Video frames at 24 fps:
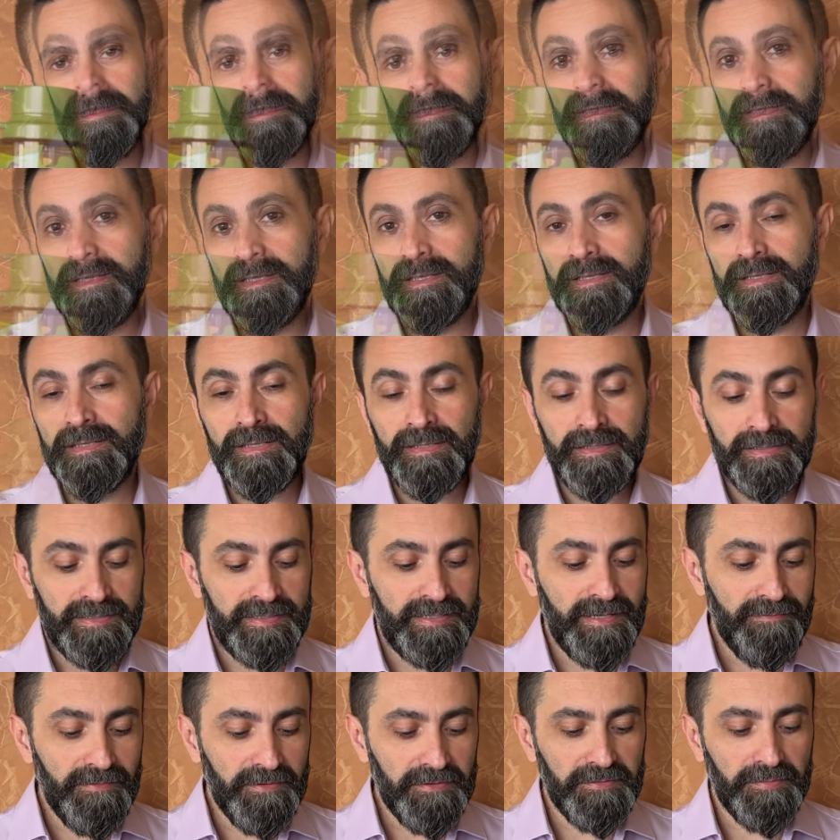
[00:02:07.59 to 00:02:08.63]
The in
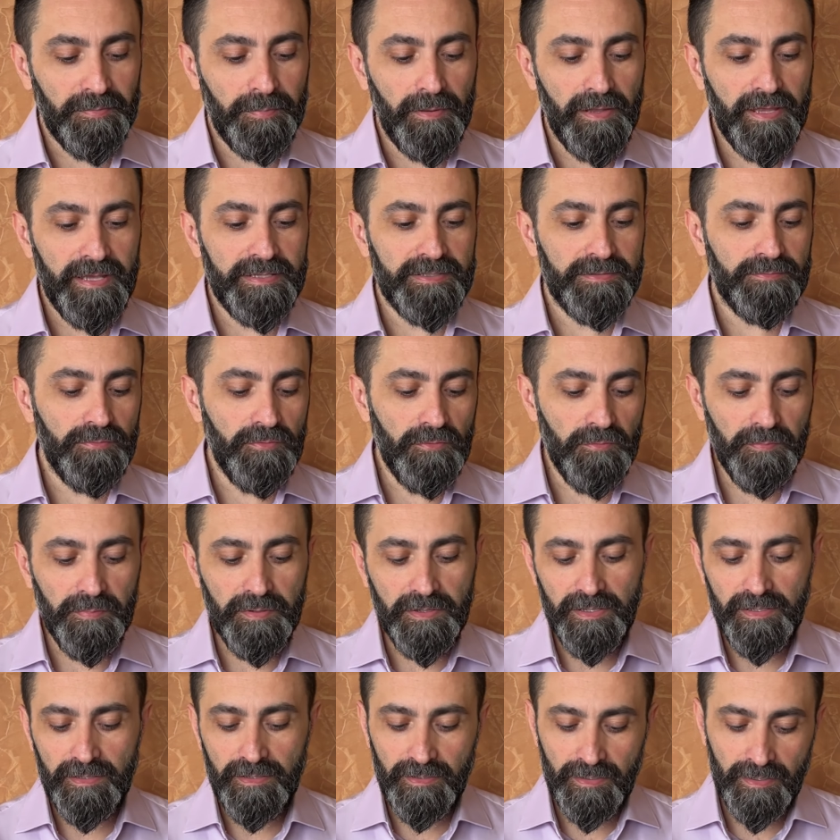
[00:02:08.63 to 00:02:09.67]
seventh place will
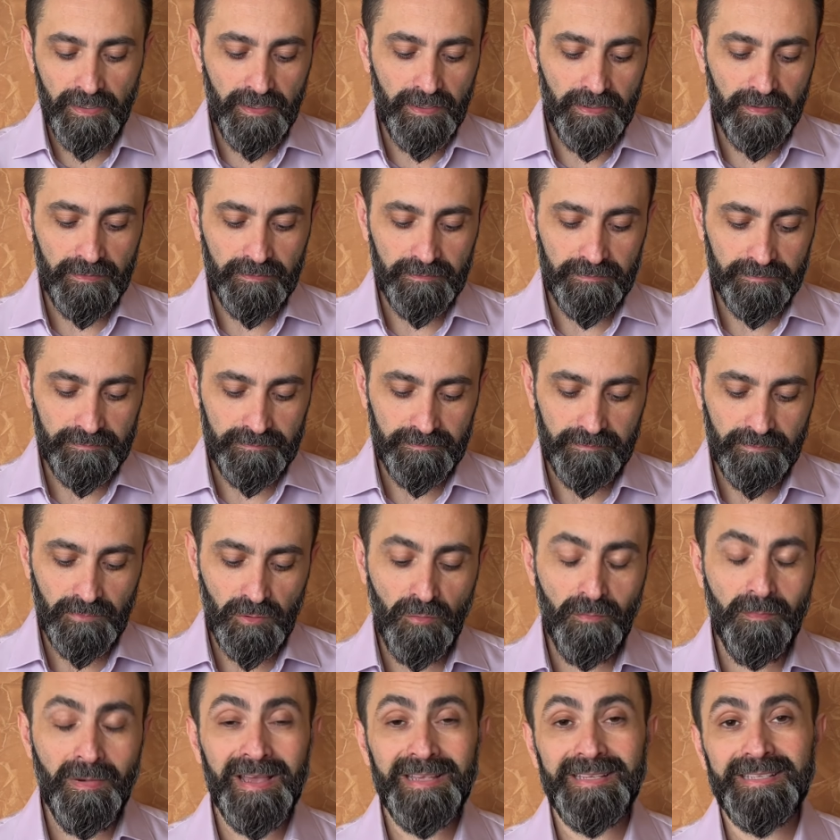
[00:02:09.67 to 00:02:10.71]
be, uh,
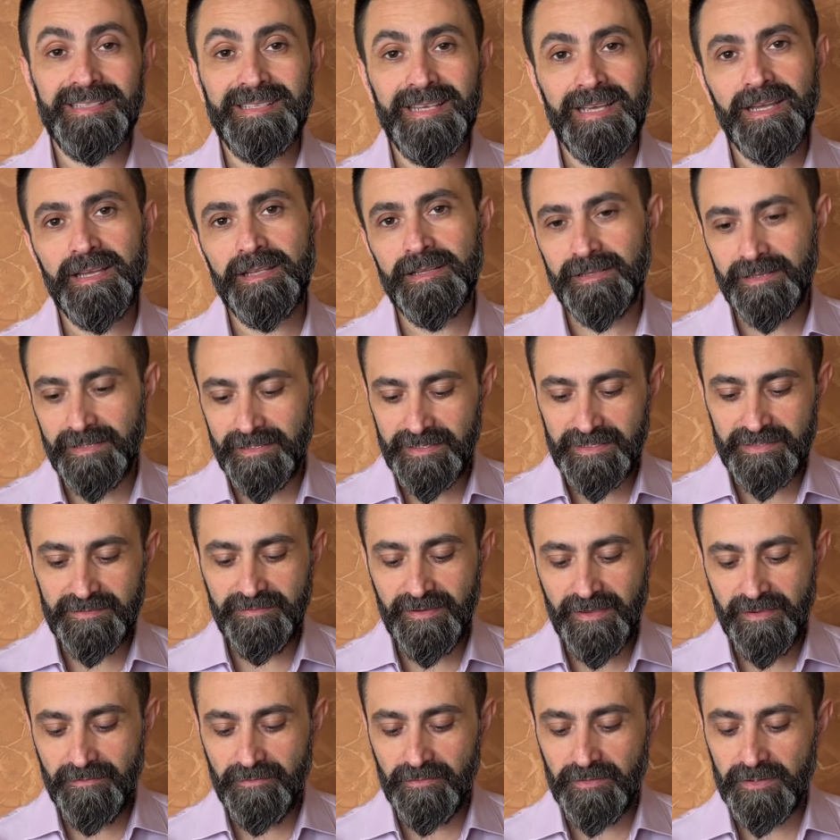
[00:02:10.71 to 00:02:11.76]
or my second least
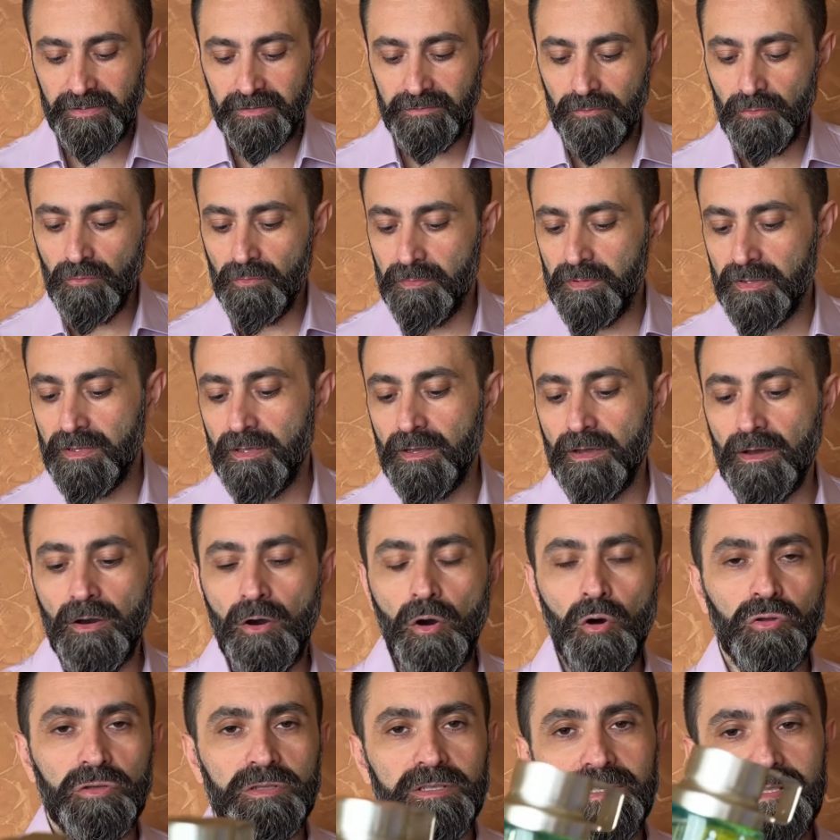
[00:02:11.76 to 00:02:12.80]
favorite will be
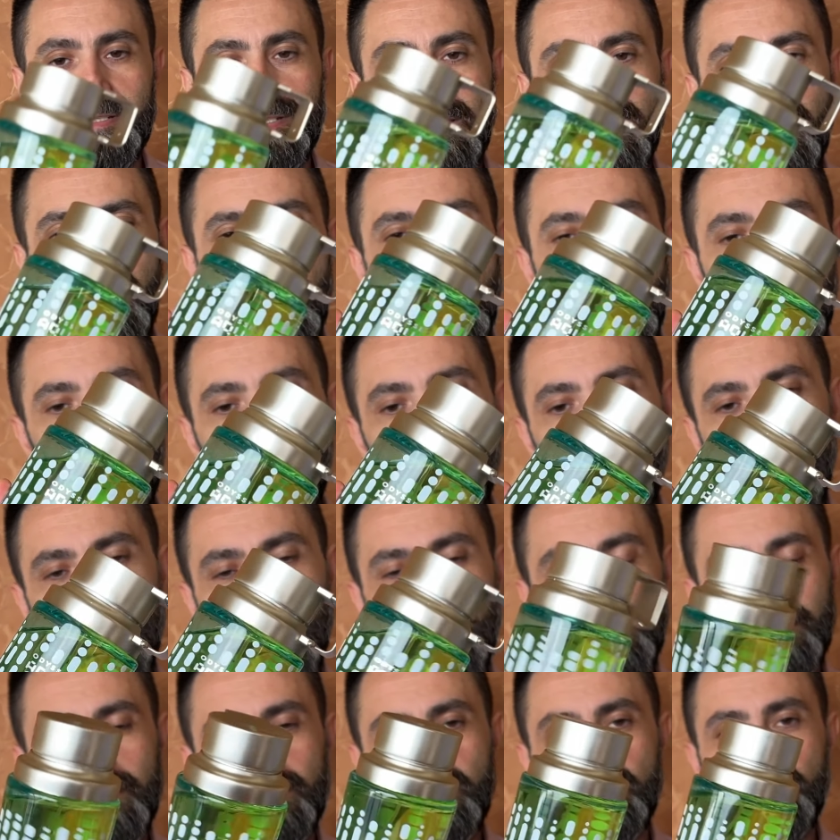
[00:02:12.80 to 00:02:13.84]
Odyssey Aqua
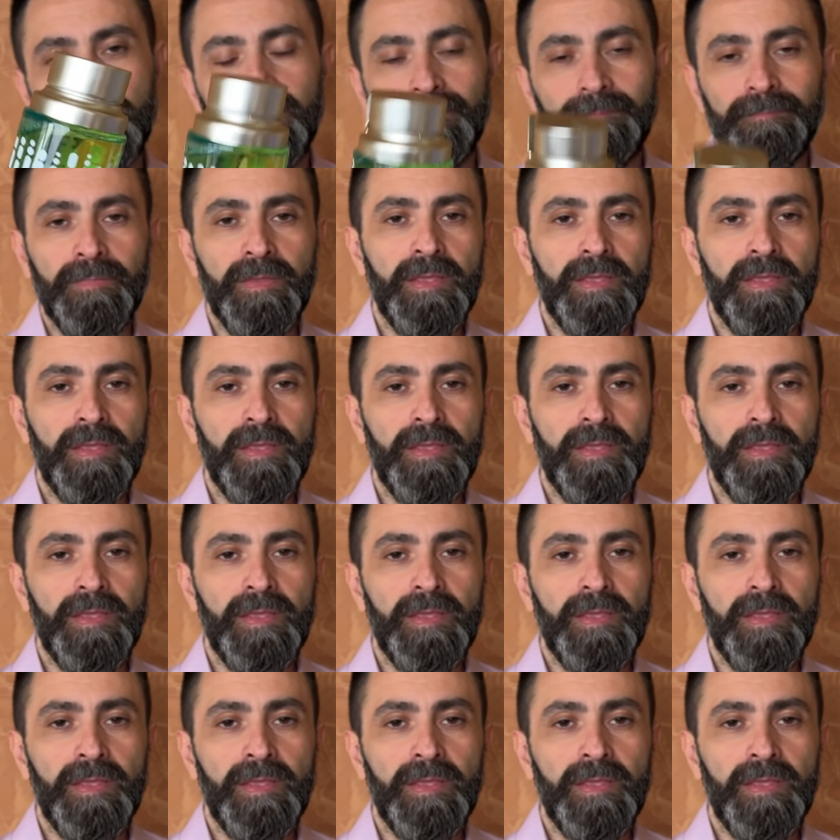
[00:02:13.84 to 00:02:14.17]
Edition.